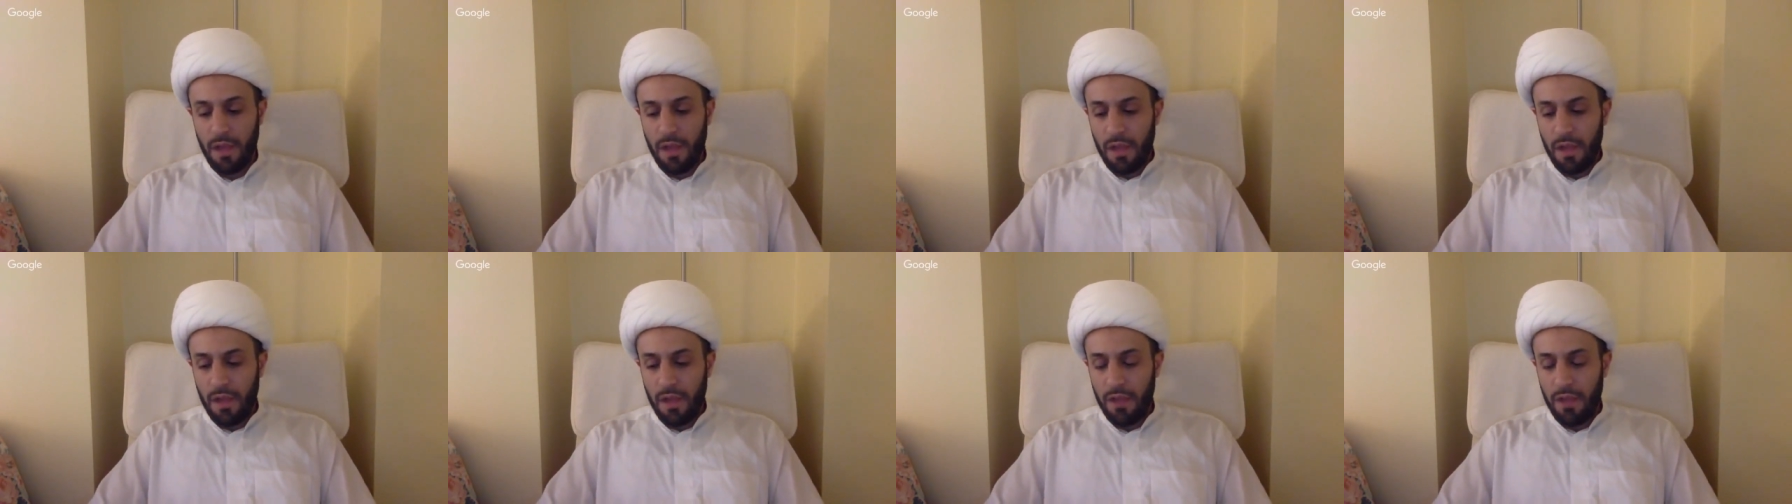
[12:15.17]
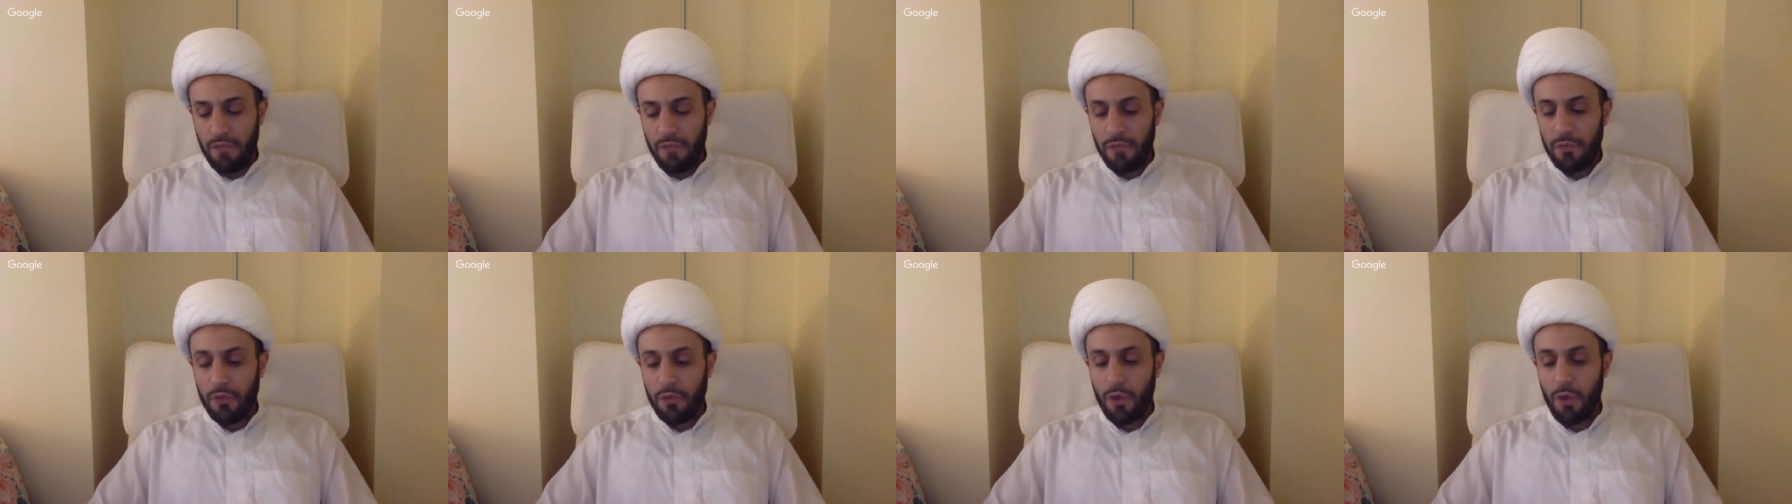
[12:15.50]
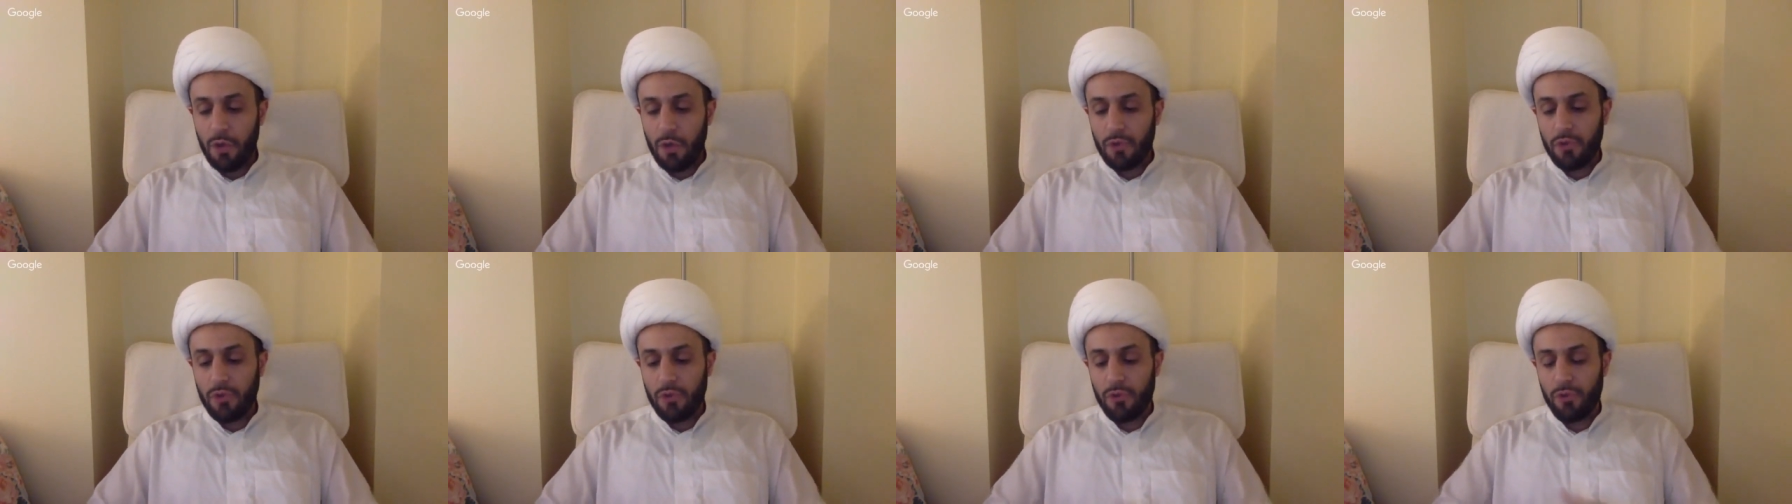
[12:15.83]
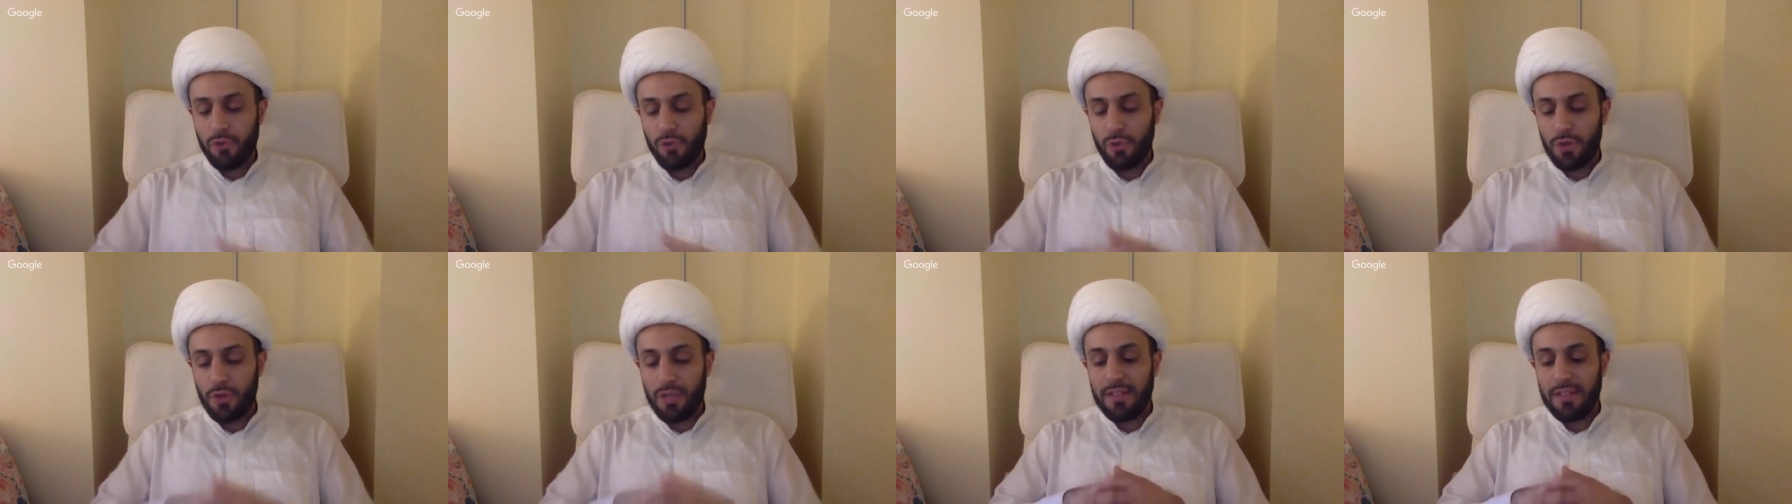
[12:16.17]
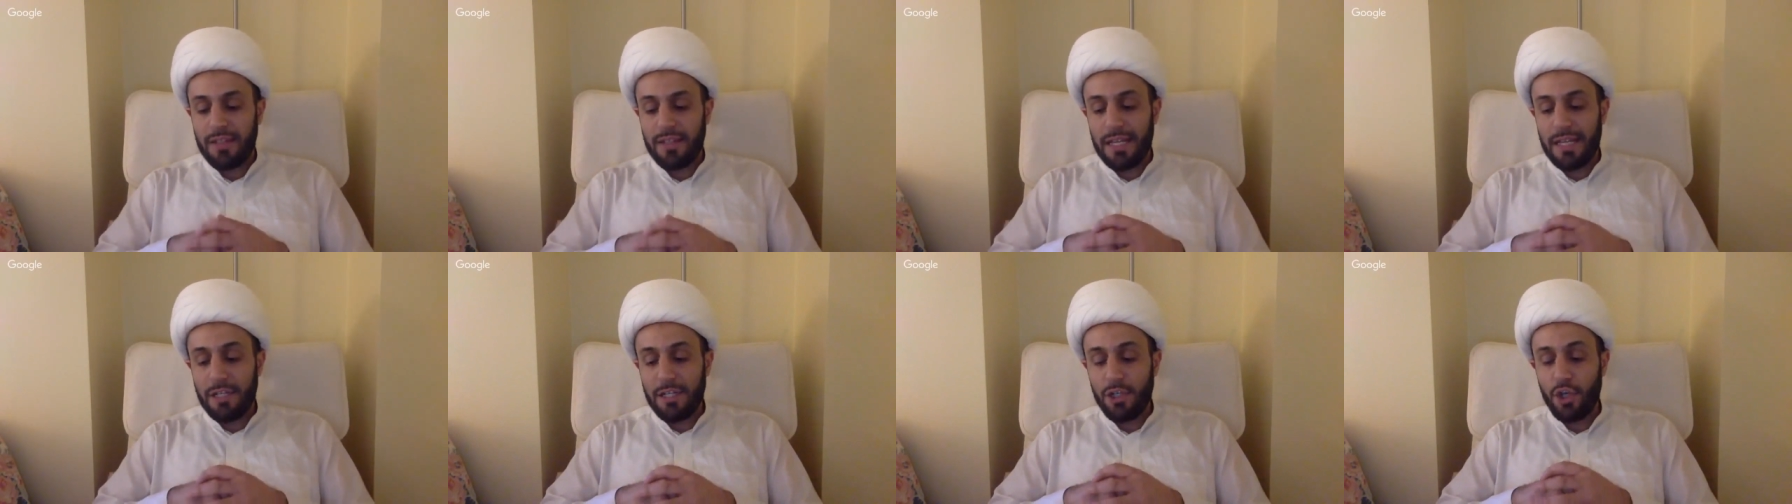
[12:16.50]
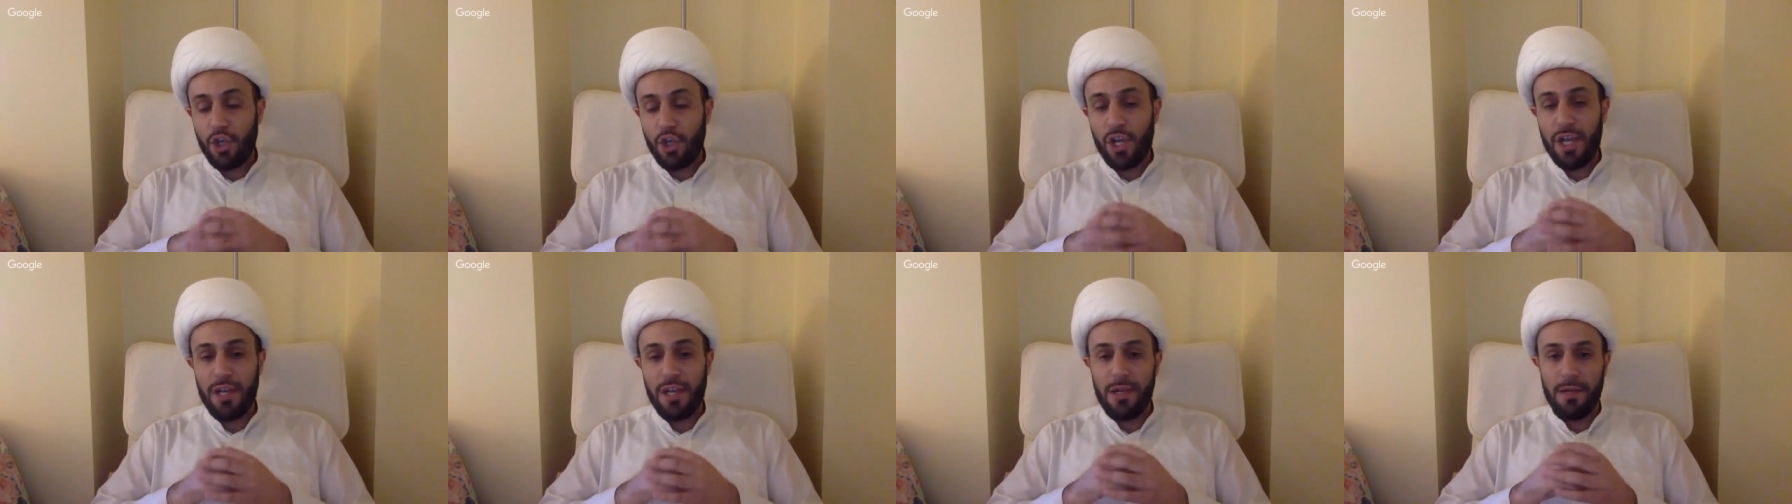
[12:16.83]
If you go to Surah
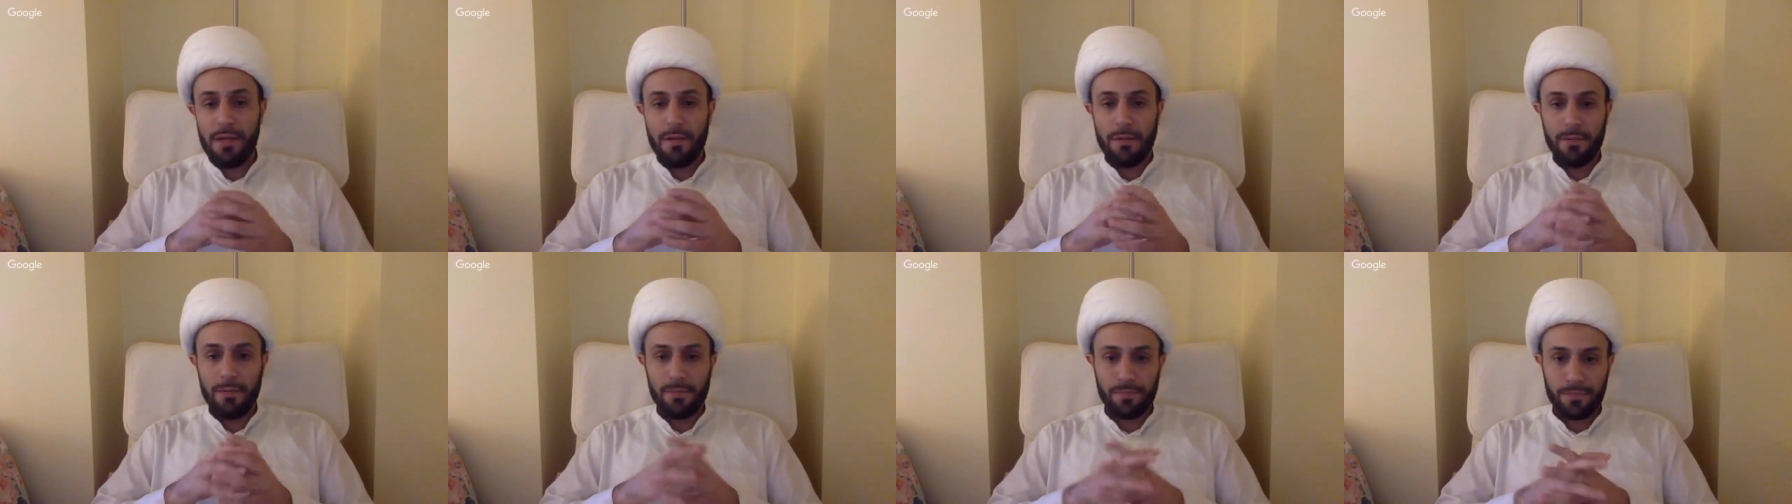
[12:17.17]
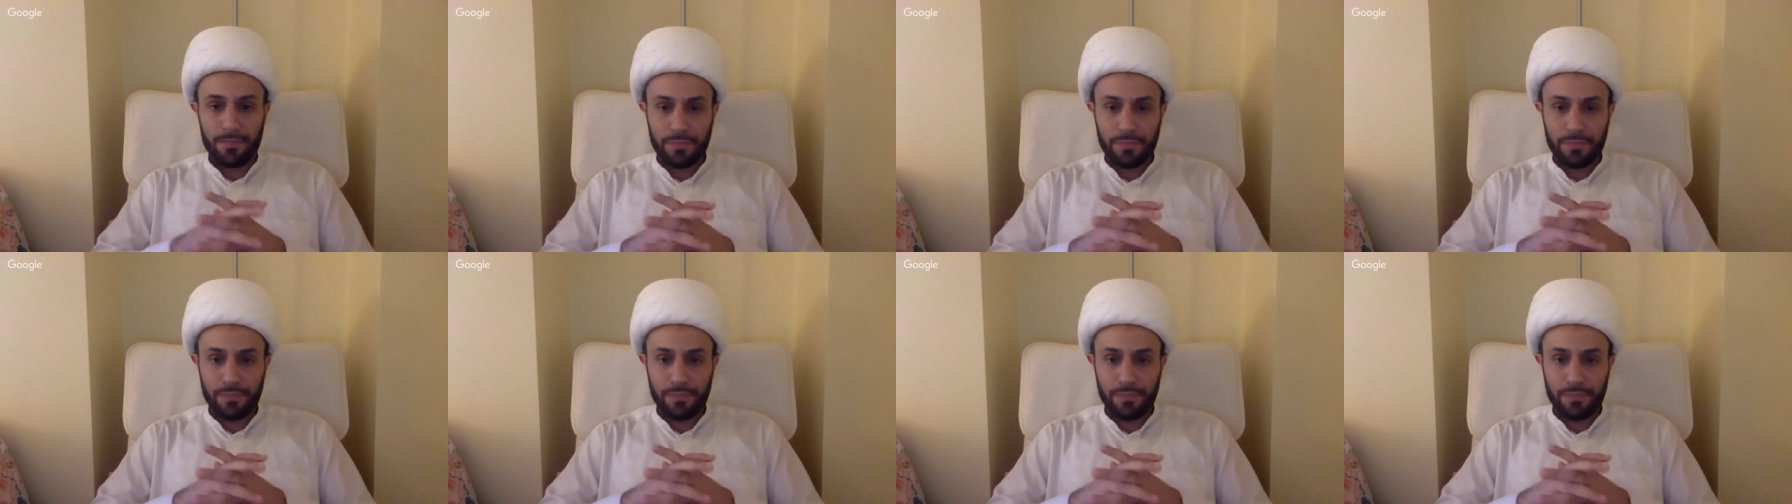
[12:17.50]
Al-Jinn,